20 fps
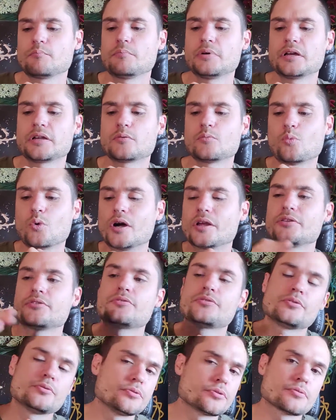but one,
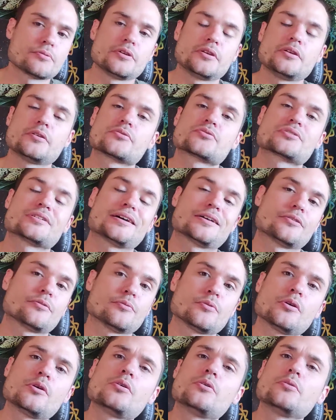two, three years down the
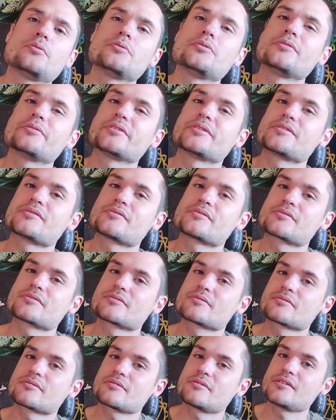road,
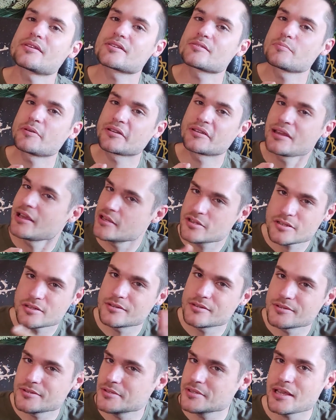it's the
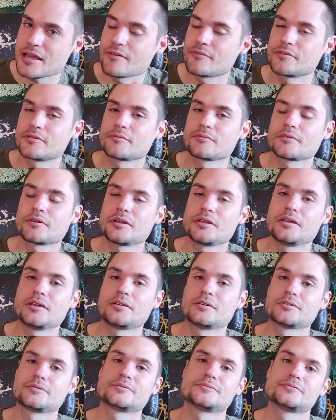expectations haven't
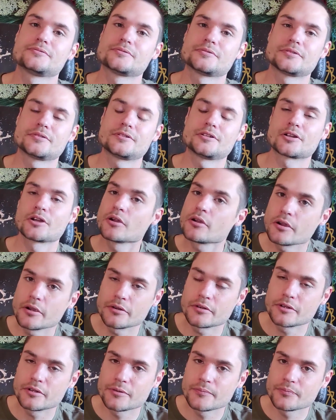really
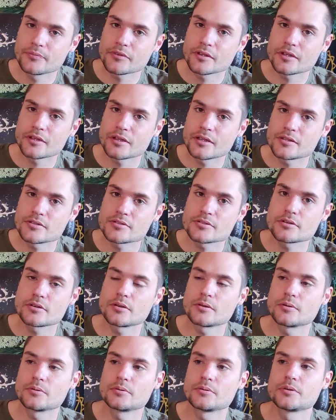occurred, and
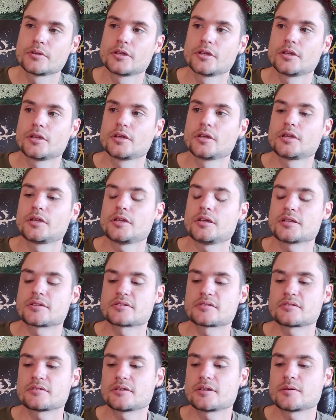so
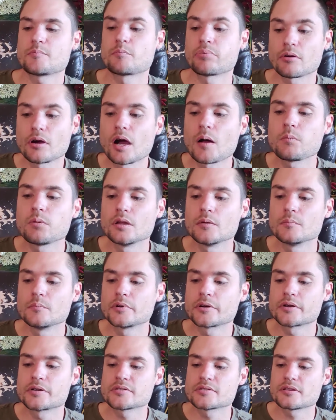it's a problem
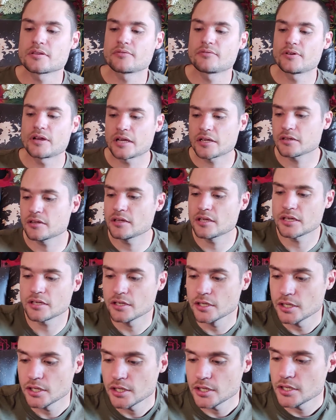because of the fact that
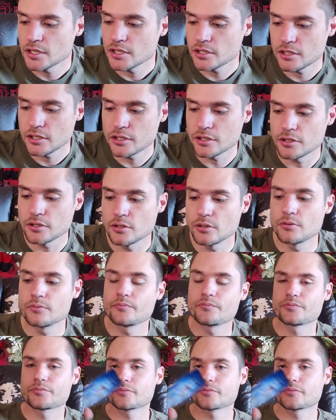you know